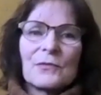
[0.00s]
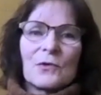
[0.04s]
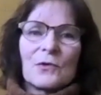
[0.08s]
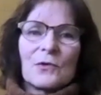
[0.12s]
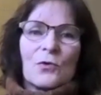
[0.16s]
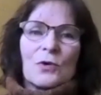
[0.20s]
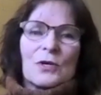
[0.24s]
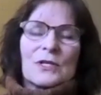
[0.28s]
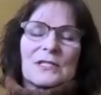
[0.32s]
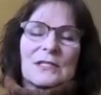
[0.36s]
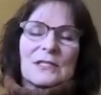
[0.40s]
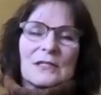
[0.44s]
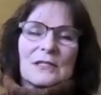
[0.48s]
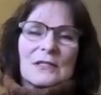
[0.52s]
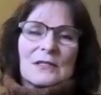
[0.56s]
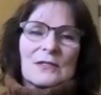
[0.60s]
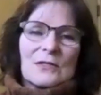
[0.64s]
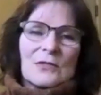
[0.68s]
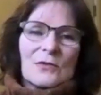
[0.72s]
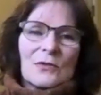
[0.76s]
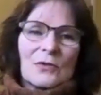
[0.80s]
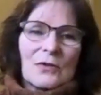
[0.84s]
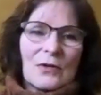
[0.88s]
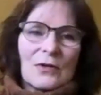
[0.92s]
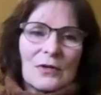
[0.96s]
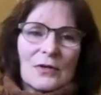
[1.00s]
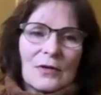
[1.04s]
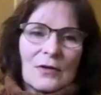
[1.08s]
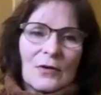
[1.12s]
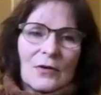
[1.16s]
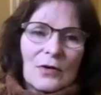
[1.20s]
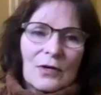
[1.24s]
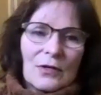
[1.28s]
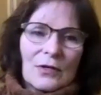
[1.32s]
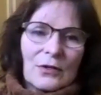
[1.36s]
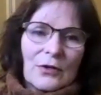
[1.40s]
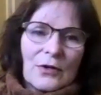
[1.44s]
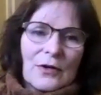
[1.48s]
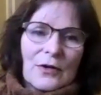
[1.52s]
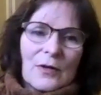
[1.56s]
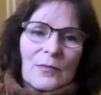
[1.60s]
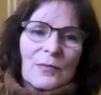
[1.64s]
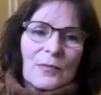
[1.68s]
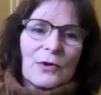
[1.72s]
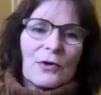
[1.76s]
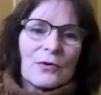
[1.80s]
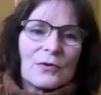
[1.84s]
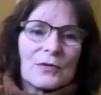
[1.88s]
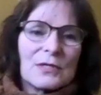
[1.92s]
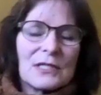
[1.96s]
courses or learn
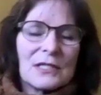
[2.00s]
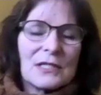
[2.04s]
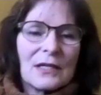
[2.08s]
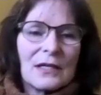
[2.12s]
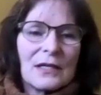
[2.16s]
about